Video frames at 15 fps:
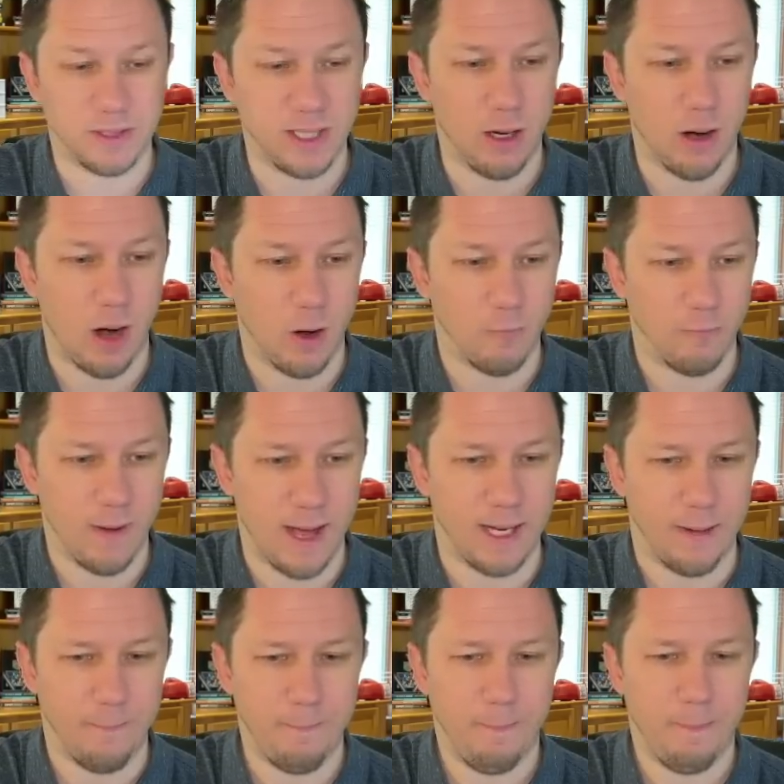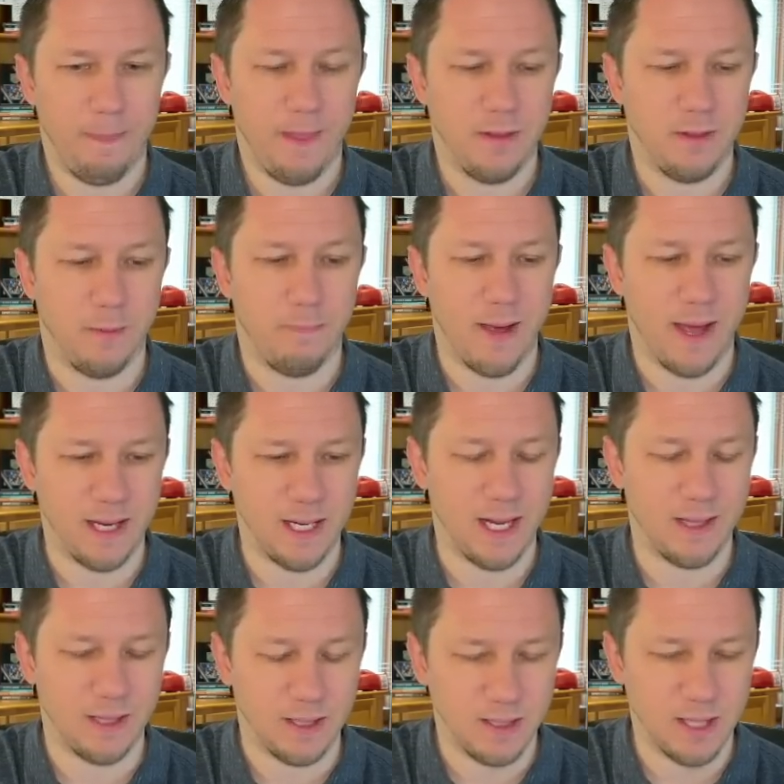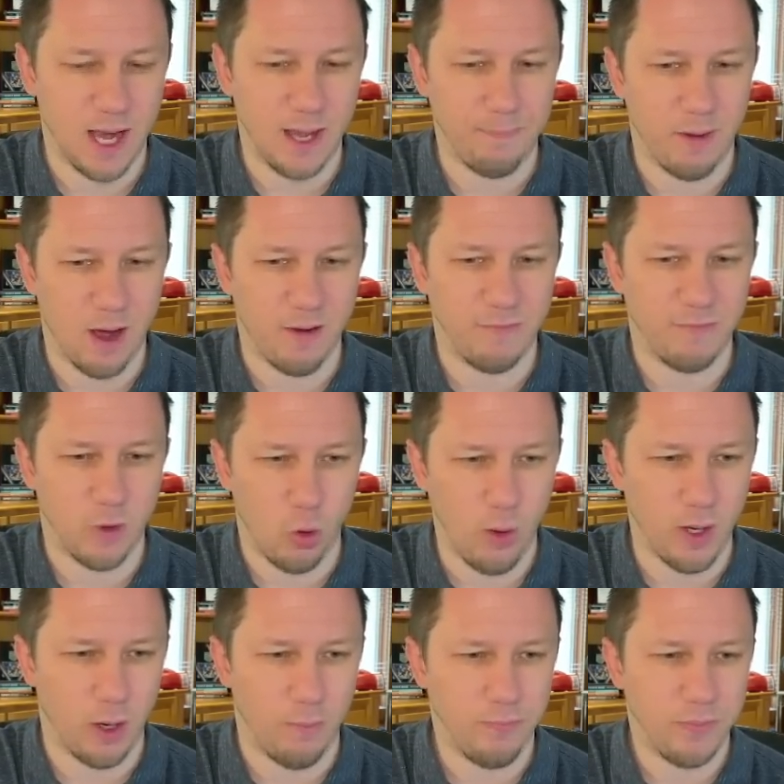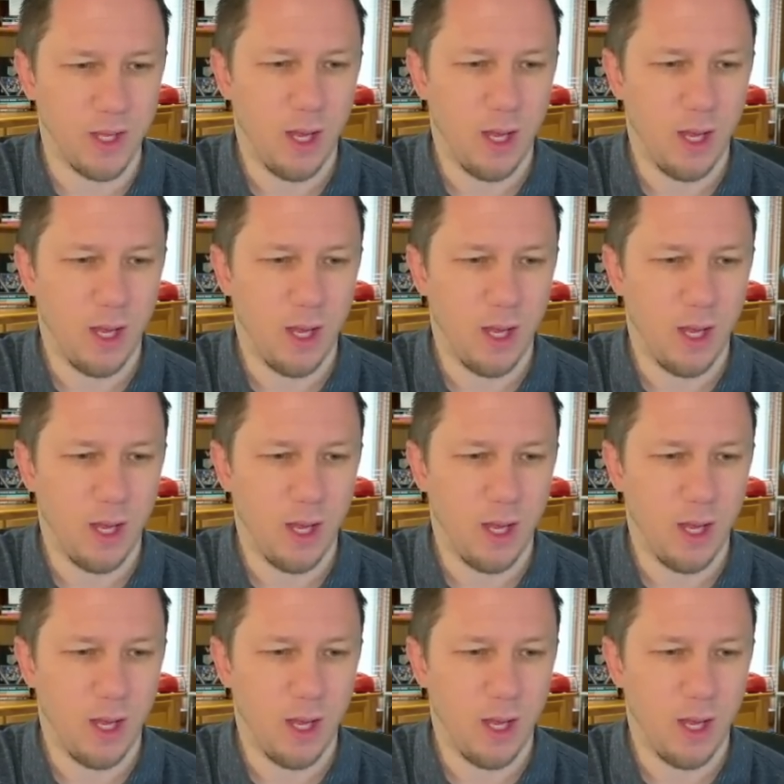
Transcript: there already, depending on the type of oil.